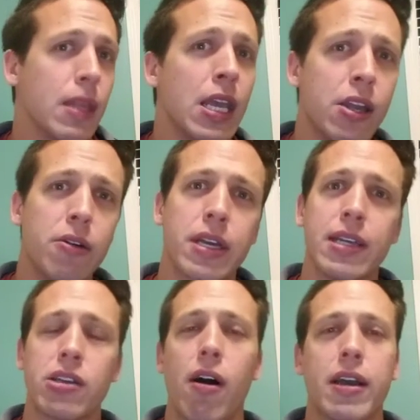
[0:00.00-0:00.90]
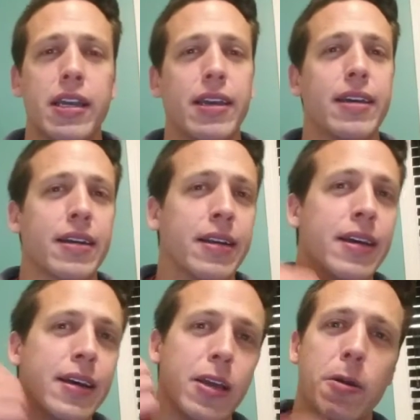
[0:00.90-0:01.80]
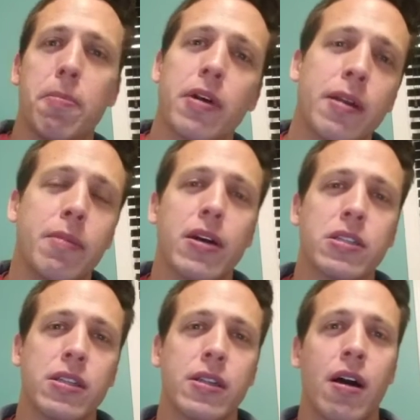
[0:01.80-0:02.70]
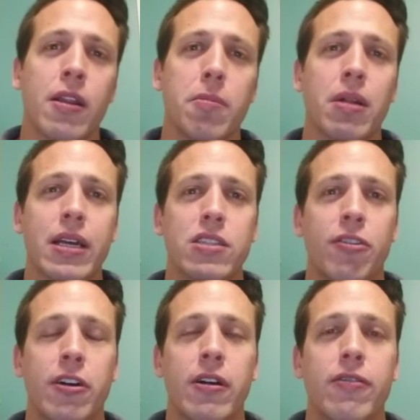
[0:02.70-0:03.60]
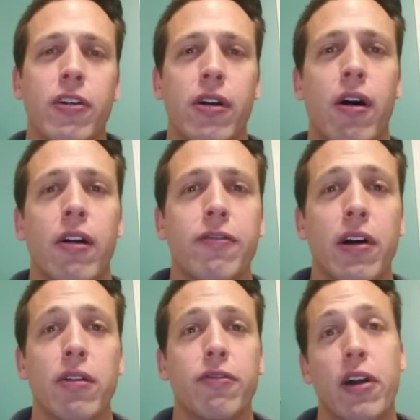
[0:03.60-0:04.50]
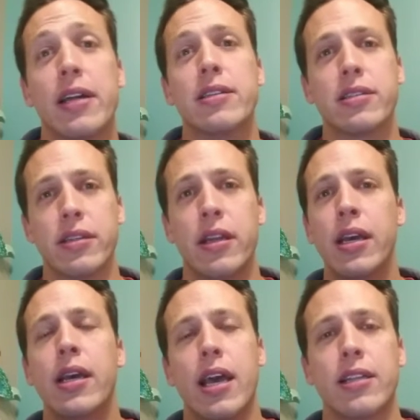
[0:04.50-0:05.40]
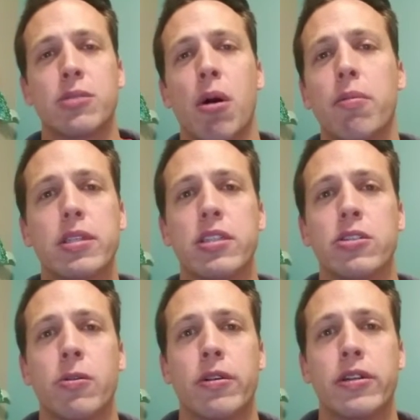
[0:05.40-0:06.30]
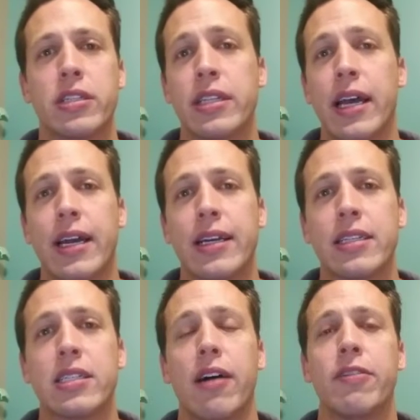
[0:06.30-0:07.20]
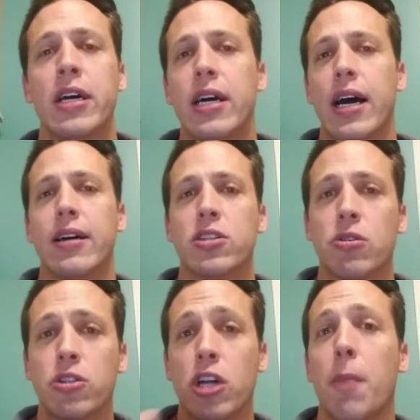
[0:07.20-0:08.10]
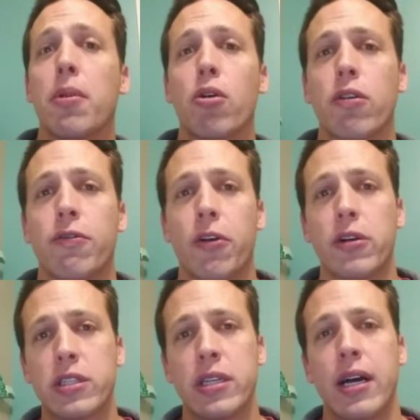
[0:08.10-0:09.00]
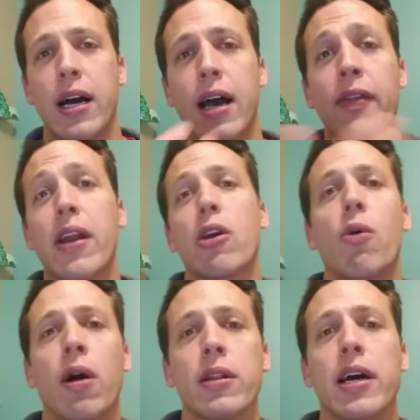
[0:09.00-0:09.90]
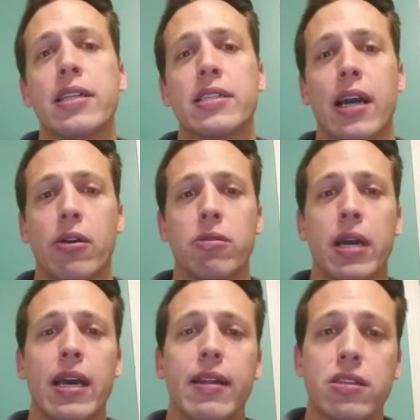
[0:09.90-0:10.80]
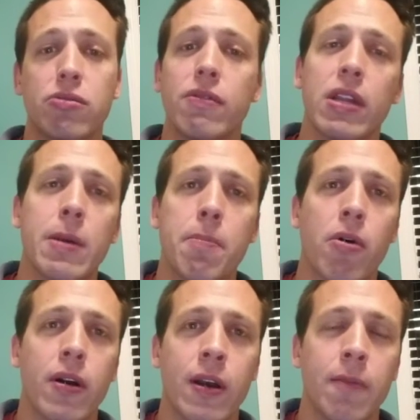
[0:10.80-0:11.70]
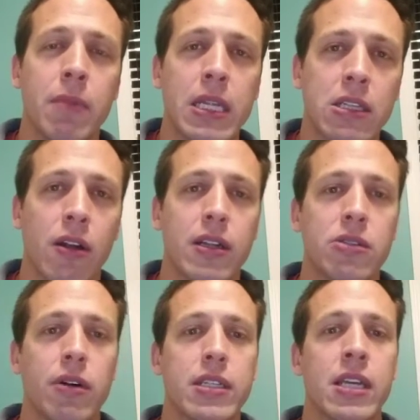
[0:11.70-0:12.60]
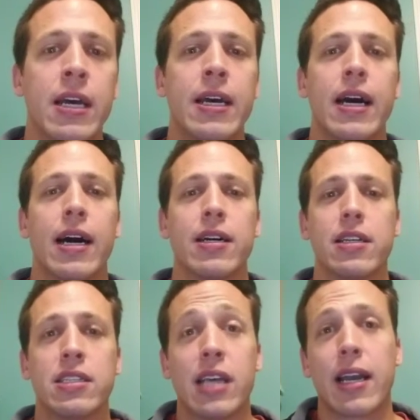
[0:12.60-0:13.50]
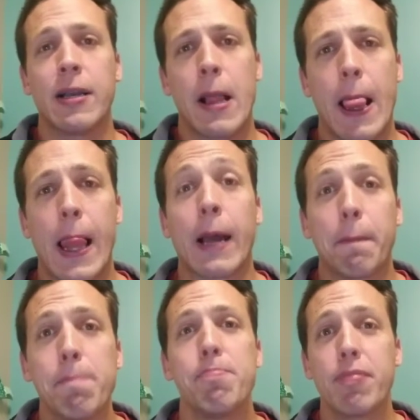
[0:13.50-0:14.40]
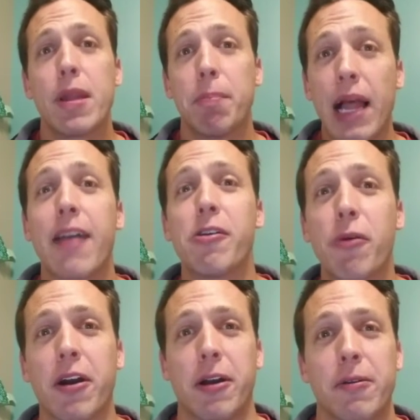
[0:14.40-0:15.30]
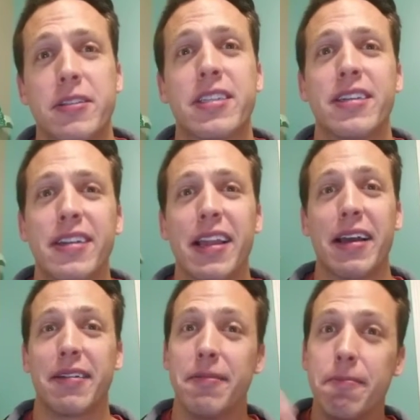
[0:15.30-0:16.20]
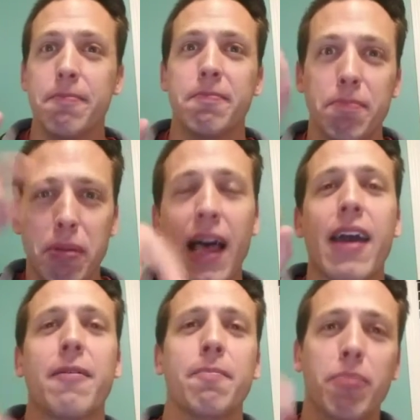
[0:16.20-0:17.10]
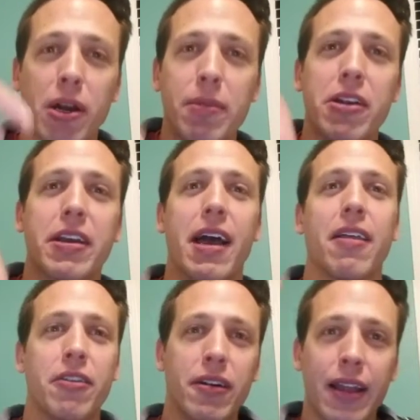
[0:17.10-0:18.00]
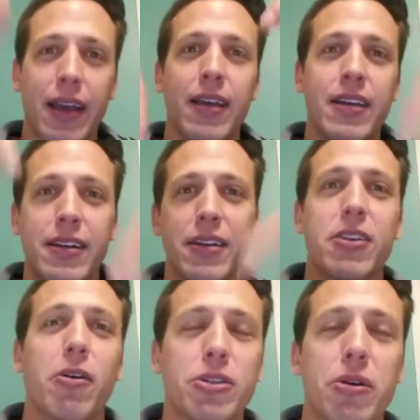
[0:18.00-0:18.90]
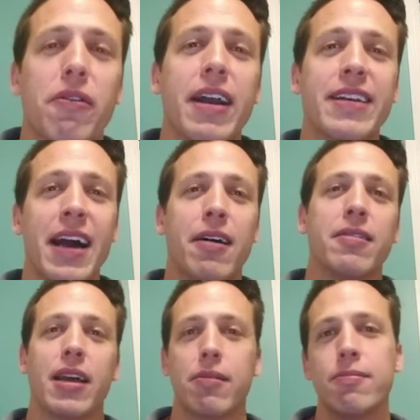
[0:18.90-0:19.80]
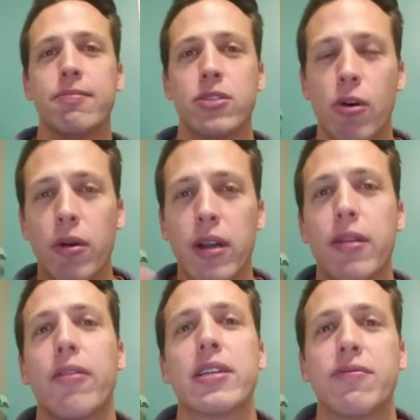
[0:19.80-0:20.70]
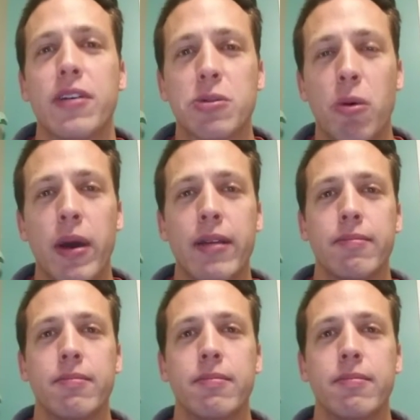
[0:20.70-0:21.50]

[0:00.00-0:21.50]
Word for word: you know kids hockey and you know putting meals on, on, the plates for for our fellow friends and and small business owners and that kind of stuff uh, so shop local first uh, and then go online second okay that's really really important and means a lot to us uh, second like plan your workouts like plan them put them in your calendar like Go do it right now. Like, don't worry, the rest of us will wait.